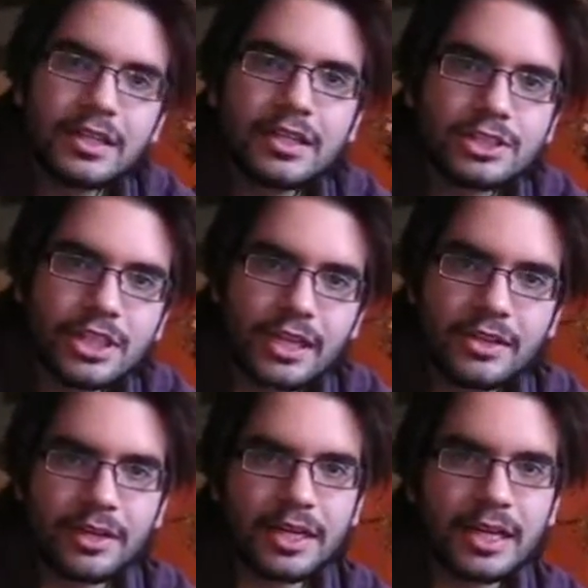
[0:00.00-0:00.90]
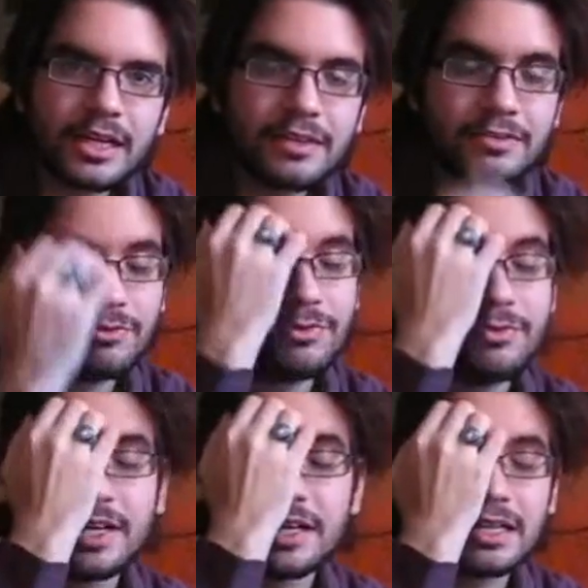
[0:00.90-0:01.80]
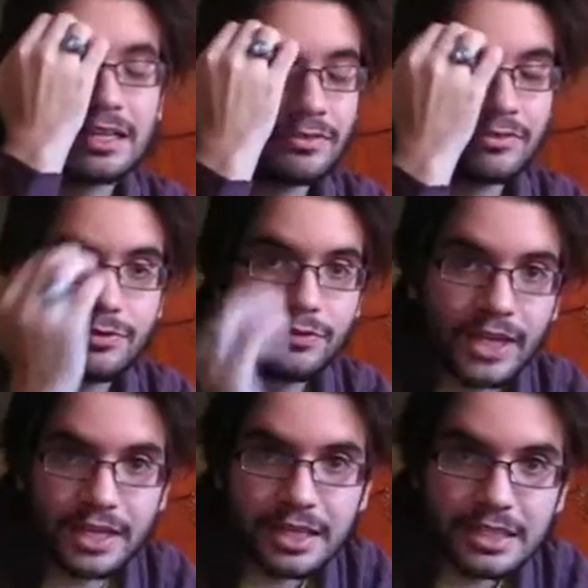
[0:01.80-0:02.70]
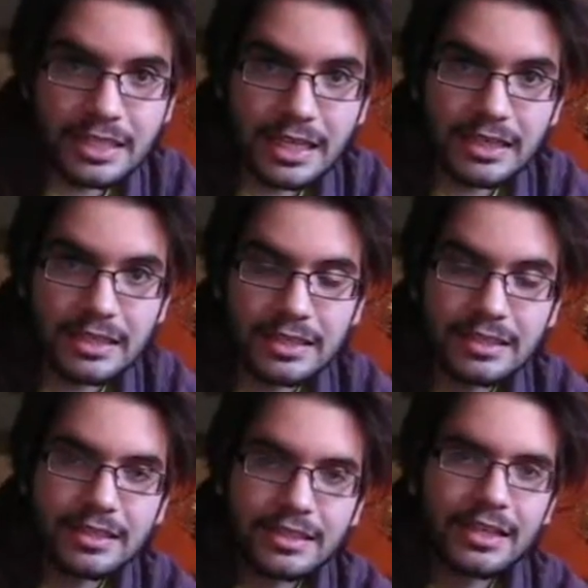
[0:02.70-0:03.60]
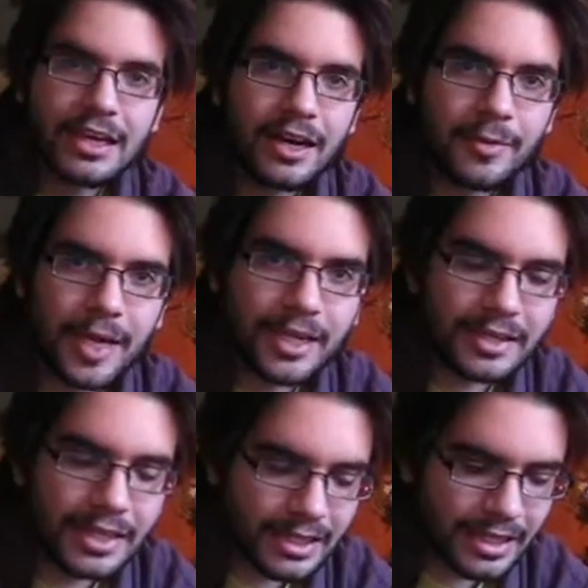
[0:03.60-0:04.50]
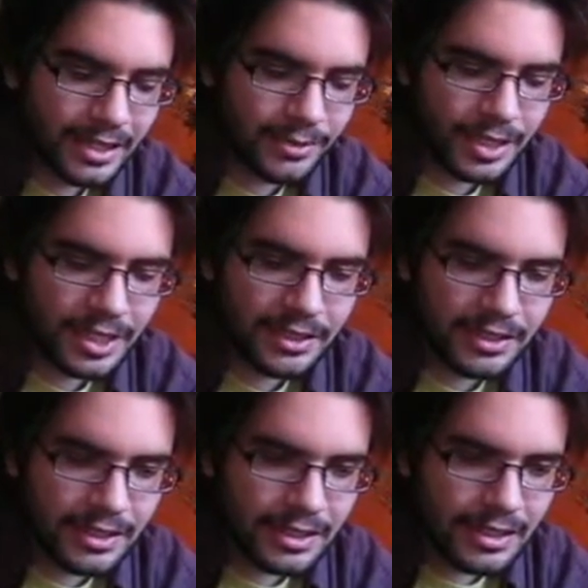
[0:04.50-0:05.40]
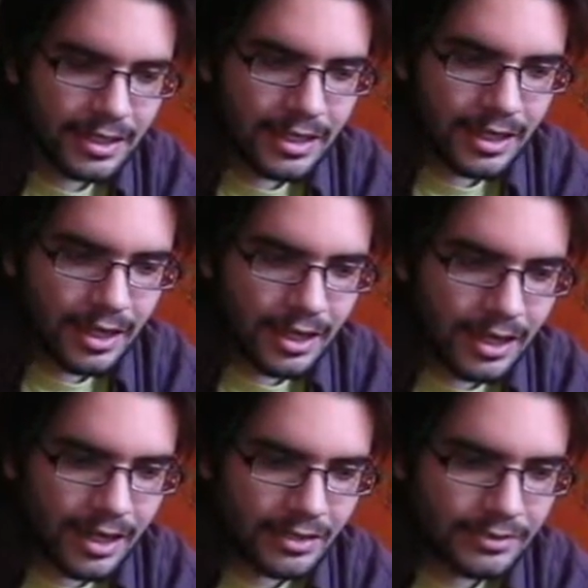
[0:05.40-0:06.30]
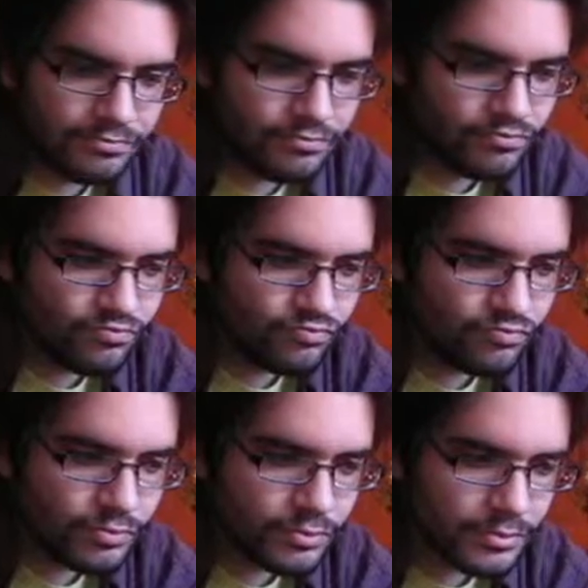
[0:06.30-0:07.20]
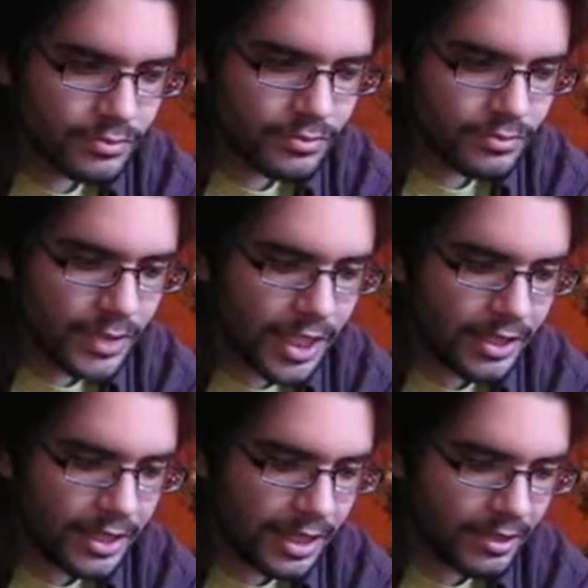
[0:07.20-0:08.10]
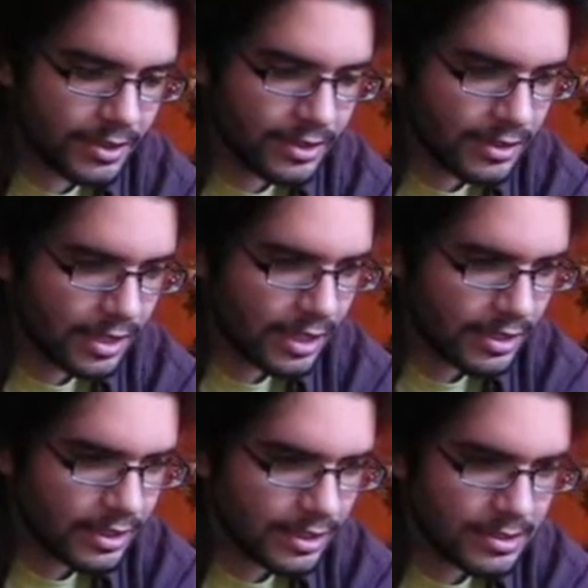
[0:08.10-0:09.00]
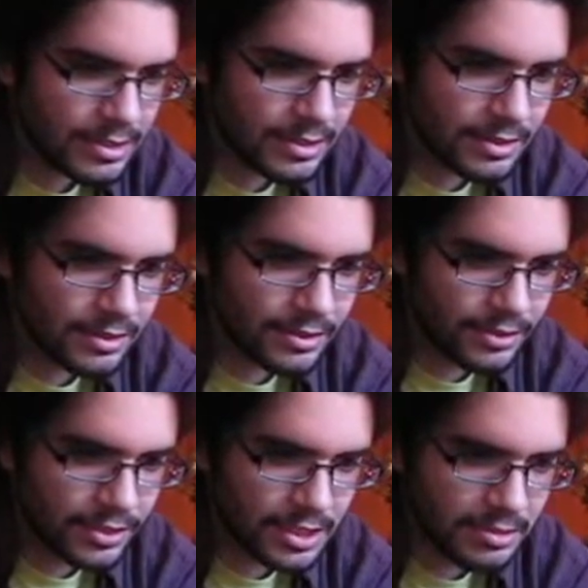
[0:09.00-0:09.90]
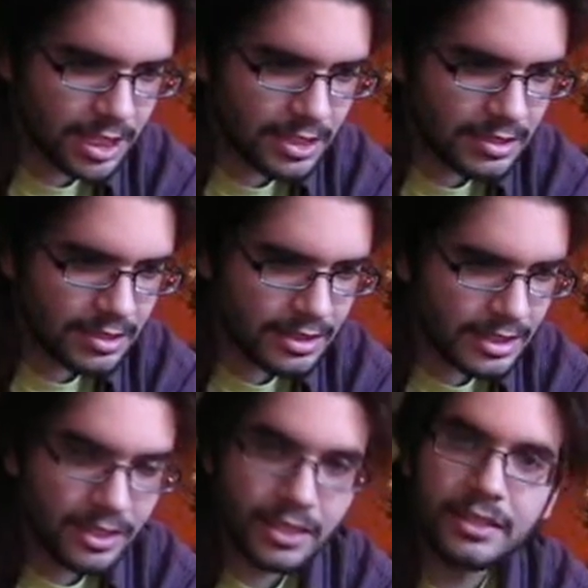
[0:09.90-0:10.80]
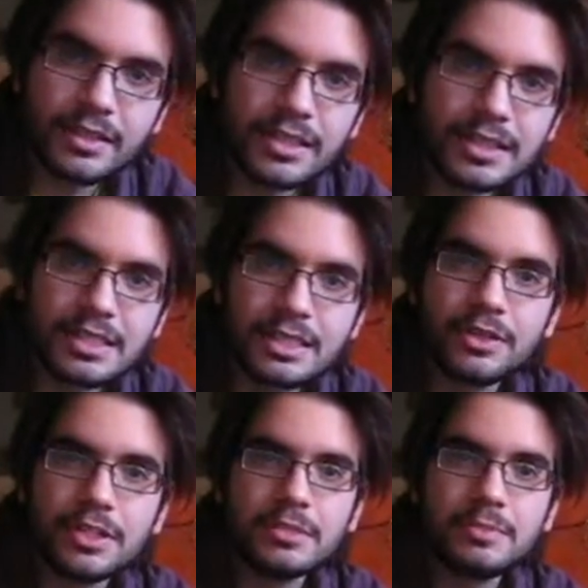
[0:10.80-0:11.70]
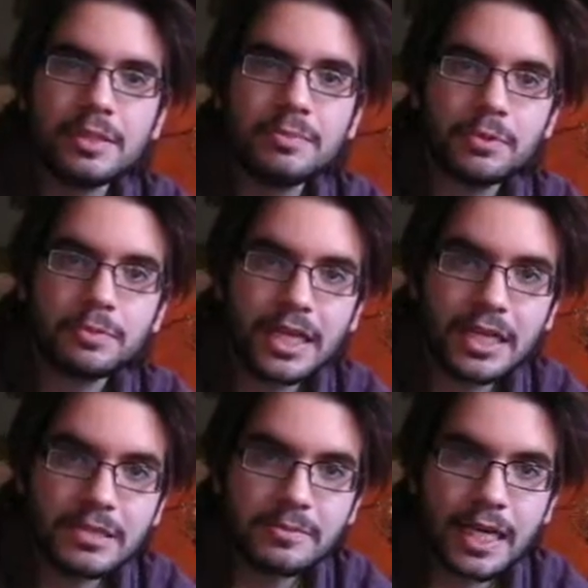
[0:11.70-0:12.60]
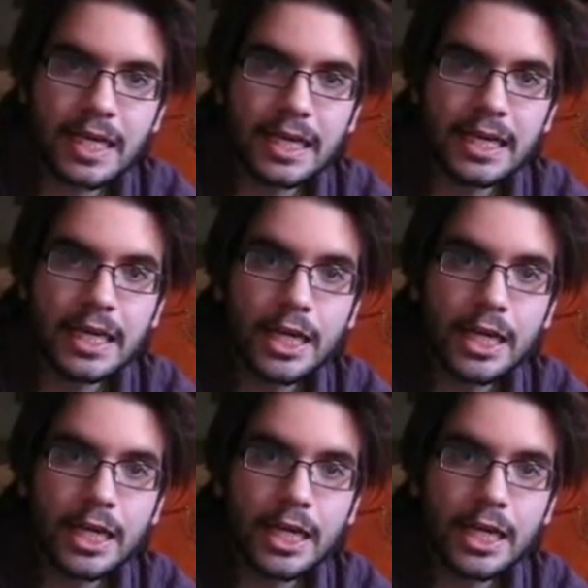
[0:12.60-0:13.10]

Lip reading: January 9th. Very, very excited about that. Can't wait. Other than that, the holidays, Christmas dinner is going to be prepared by